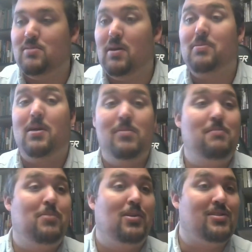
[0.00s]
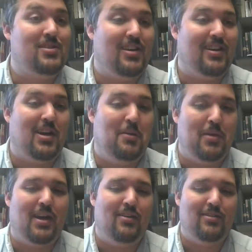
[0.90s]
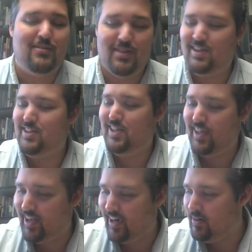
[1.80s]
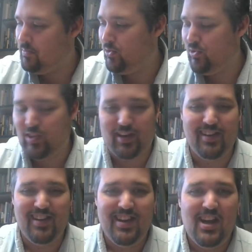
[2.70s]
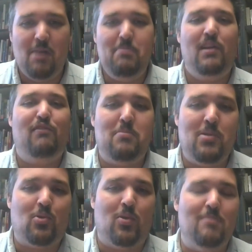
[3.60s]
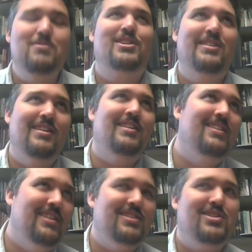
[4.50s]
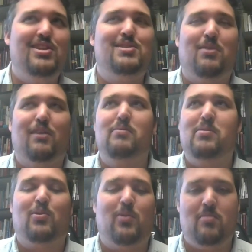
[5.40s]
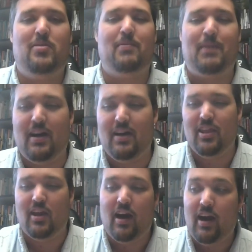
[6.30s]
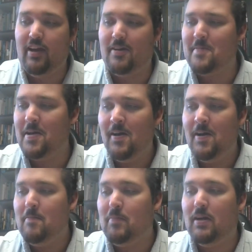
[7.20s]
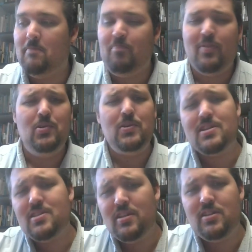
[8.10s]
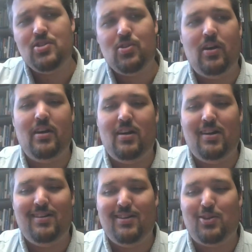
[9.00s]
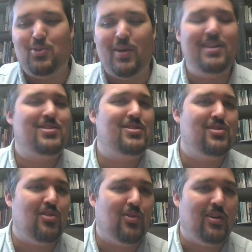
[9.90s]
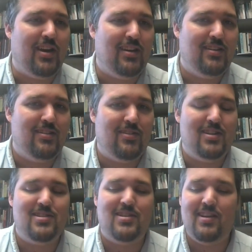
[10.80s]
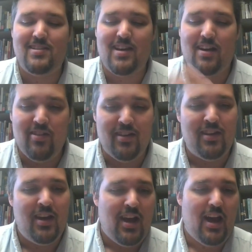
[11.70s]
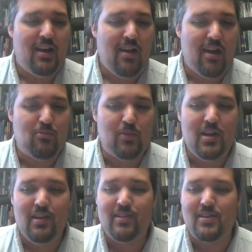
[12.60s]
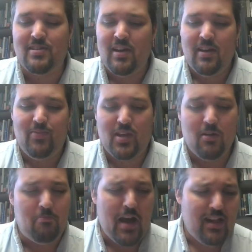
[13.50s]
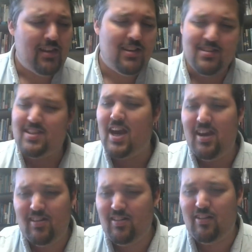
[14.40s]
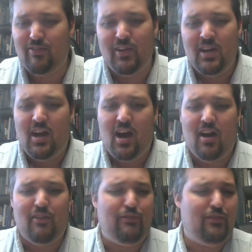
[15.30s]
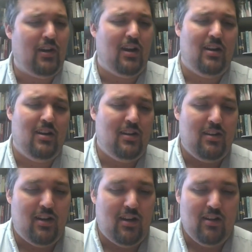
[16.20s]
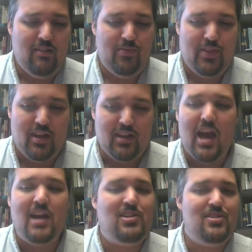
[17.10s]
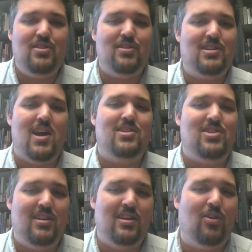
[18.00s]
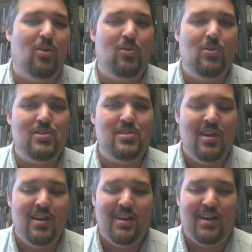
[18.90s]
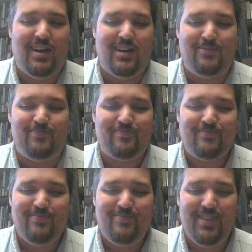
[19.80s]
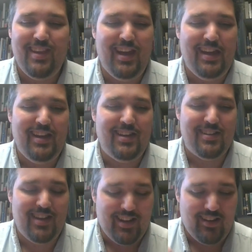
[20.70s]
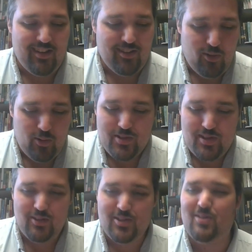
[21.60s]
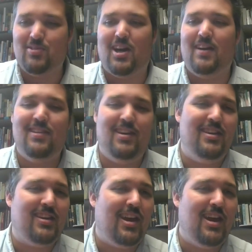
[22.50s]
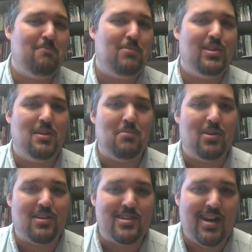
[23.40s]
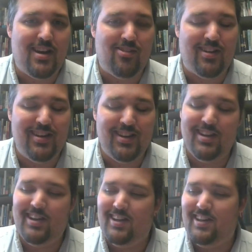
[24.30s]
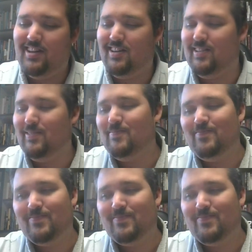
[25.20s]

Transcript: some upcoming books that are coming out. She and I are both uh, a bit of a bookworm. She she's more of a bookworm than than I am, but who doesn't enjoy a, a great story? Right, sitting down and and and reading this compelling tale of of uh, that catches your attention and holds. Um, and, and, and holds you so tightly you can't put the book down. Um,